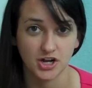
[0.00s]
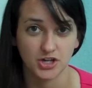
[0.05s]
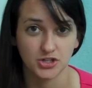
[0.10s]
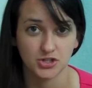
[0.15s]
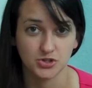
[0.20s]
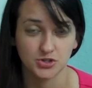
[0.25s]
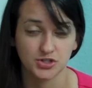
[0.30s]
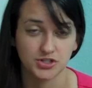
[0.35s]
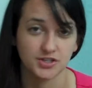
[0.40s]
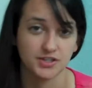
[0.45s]
not
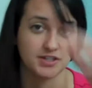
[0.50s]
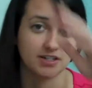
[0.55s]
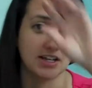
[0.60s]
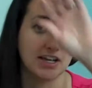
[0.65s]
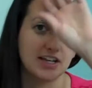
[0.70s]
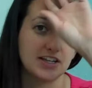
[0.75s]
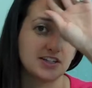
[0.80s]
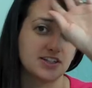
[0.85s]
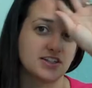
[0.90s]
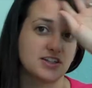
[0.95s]
used to the
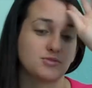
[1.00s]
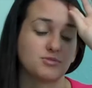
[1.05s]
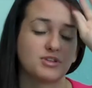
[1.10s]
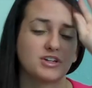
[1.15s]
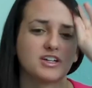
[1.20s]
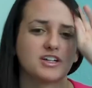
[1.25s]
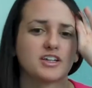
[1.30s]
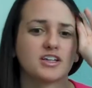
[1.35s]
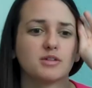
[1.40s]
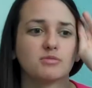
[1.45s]
taste and we
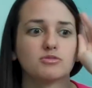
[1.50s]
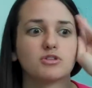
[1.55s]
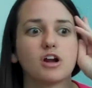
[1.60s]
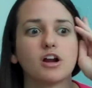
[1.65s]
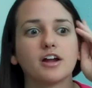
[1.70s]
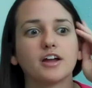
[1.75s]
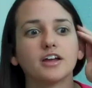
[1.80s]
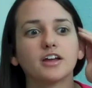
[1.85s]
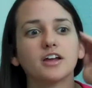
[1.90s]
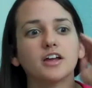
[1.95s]
need to keep
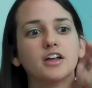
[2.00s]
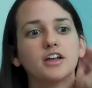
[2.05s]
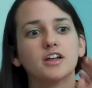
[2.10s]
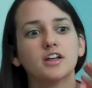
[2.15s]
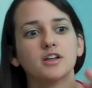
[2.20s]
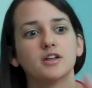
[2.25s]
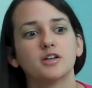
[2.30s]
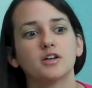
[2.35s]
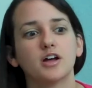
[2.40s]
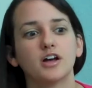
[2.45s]
trying.
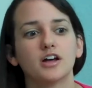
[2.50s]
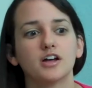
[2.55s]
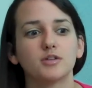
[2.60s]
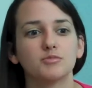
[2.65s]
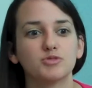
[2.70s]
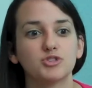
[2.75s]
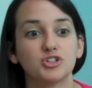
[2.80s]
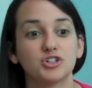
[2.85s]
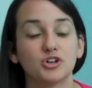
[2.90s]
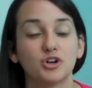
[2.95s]

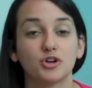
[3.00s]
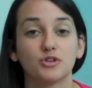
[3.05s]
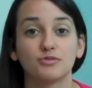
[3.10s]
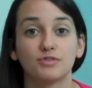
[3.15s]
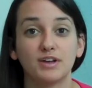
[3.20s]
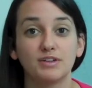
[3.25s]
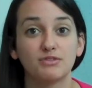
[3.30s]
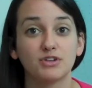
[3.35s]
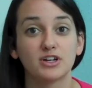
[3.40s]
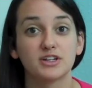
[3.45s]
Um, she, her
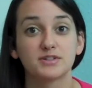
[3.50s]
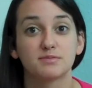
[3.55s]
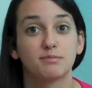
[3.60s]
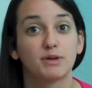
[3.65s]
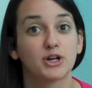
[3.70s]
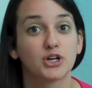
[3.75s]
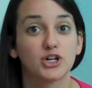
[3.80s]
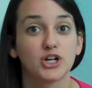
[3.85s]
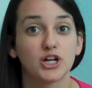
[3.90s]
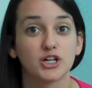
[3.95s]
favorite is
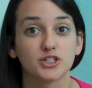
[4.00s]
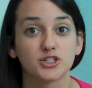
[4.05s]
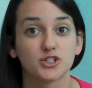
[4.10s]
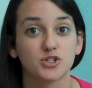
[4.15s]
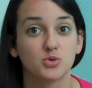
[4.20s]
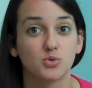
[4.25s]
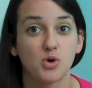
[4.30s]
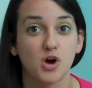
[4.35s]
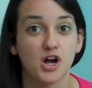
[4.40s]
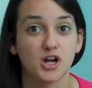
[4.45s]
butternut
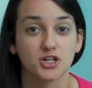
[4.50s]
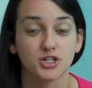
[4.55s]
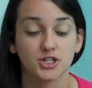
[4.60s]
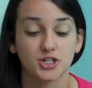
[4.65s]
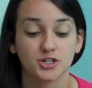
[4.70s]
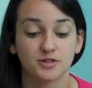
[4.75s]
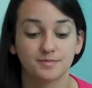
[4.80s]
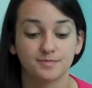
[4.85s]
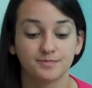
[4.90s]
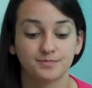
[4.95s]

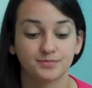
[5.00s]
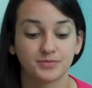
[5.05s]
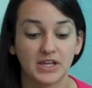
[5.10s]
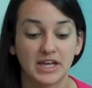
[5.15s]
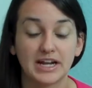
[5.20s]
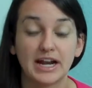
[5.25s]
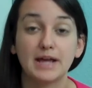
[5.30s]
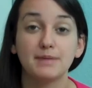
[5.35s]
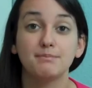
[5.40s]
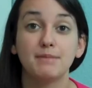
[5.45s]
squash.
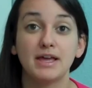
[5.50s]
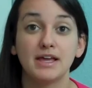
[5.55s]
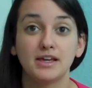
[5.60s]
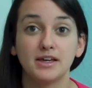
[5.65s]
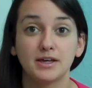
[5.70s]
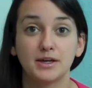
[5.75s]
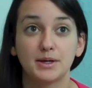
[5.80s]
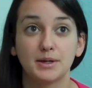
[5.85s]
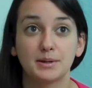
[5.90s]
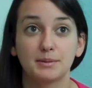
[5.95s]
And I
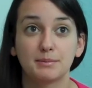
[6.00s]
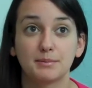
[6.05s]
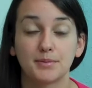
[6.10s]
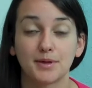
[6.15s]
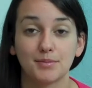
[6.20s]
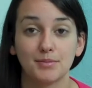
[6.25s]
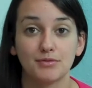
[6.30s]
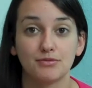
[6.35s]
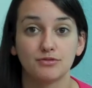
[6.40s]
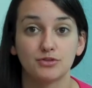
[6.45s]
make
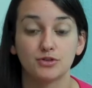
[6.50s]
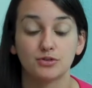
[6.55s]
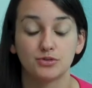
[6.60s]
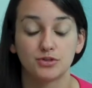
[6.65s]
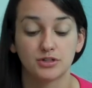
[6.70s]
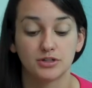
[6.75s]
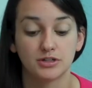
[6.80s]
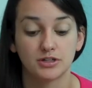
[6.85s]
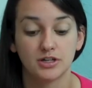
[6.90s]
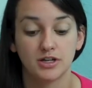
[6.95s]
baby food,
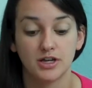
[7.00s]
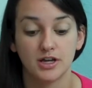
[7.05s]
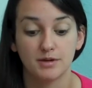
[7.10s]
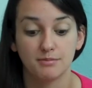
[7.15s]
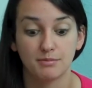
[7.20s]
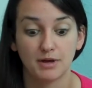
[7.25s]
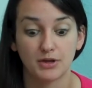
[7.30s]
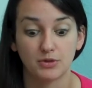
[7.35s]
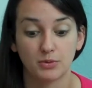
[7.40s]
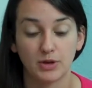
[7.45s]

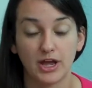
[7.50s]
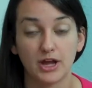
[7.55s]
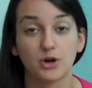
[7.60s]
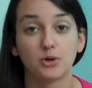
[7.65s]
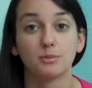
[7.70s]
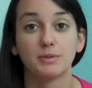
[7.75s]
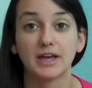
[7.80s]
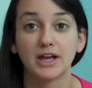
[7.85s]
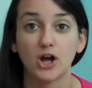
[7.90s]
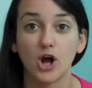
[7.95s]
by the way. I
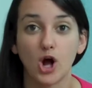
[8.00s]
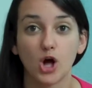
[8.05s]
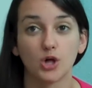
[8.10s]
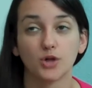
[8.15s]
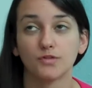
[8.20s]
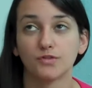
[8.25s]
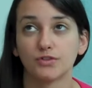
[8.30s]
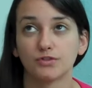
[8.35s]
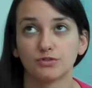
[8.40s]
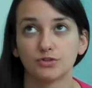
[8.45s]
don't make
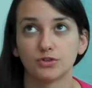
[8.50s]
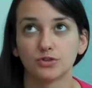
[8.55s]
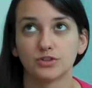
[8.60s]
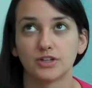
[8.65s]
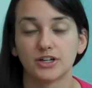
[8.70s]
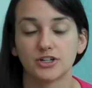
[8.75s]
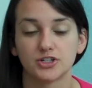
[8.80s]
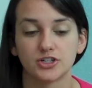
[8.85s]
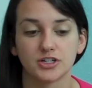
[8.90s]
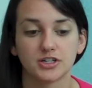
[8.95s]
all of the food
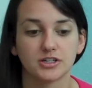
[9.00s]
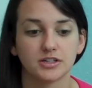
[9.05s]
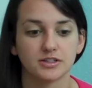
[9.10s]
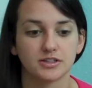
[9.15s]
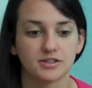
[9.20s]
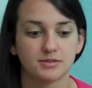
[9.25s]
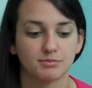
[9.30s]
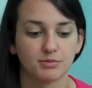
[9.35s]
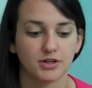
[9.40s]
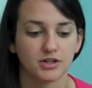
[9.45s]
that she
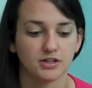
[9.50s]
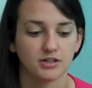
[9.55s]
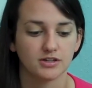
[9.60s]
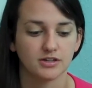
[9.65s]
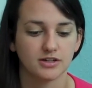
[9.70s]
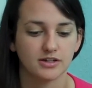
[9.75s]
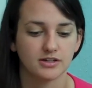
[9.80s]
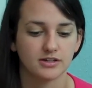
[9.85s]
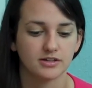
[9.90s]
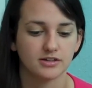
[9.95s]
eats, but
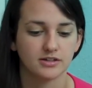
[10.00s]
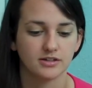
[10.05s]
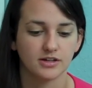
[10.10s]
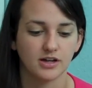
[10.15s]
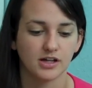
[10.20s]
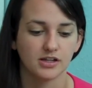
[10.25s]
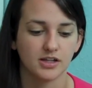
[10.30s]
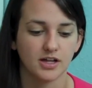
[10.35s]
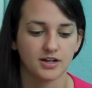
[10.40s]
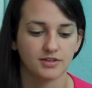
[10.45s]

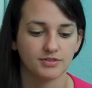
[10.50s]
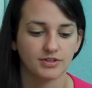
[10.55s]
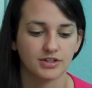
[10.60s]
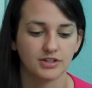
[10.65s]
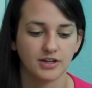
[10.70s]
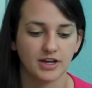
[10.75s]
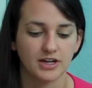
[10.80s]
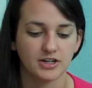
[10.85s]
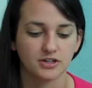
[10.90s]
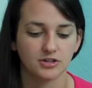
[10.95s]
a lot of it.
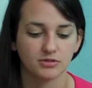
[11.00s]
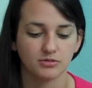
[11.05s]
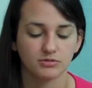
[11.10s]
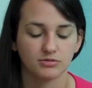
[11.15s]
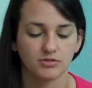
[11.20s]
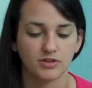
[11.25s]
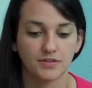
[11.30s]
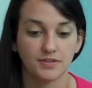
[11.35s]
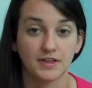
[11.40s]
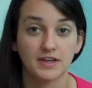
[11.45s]
I do.
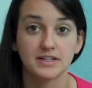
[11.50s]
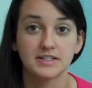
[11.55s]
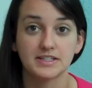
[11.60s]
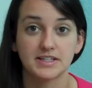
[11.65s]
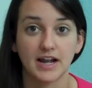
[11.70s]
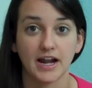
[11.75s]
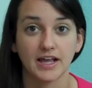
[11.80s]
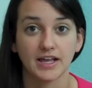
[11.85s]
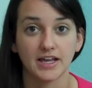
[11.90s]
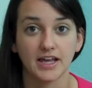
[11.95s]
The things
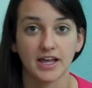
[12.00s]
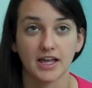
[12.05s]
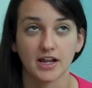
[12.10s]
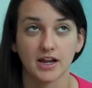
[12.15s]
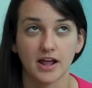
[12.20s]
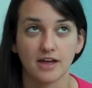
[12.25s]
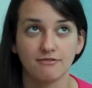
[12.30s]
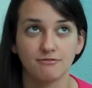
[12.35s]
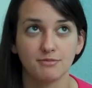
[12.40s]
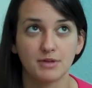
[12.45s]
that I can.
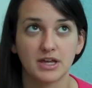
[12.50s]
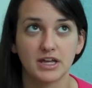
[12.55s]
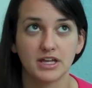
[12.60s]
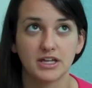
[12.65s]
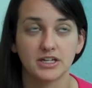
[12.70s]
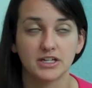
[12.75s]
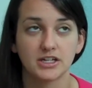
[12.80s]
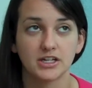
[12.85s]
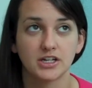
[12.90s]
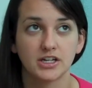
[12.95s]
I've made